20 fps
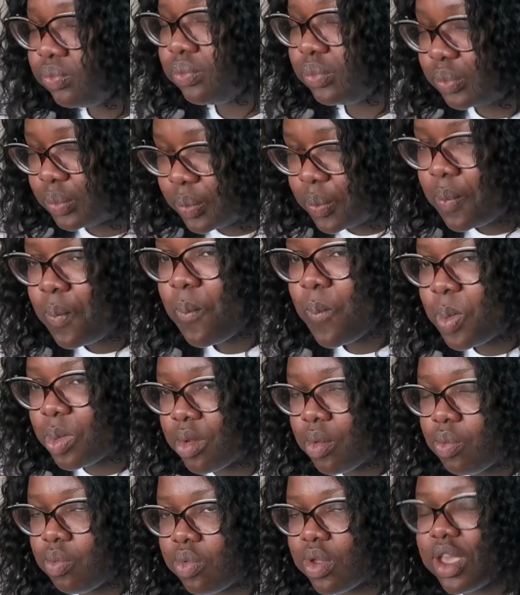It's
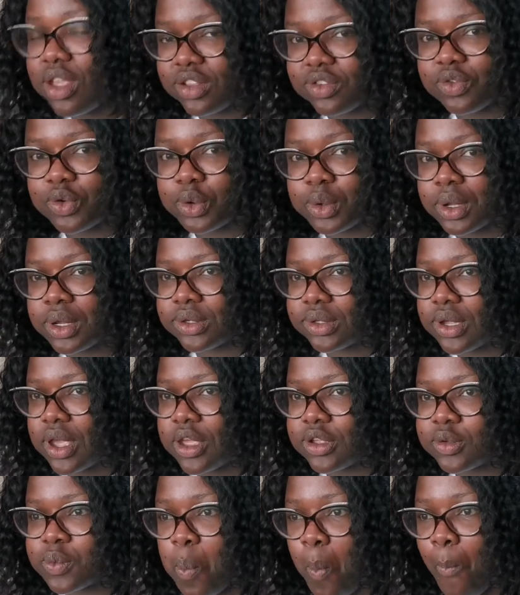nice. Yeah, it's very nice, guys.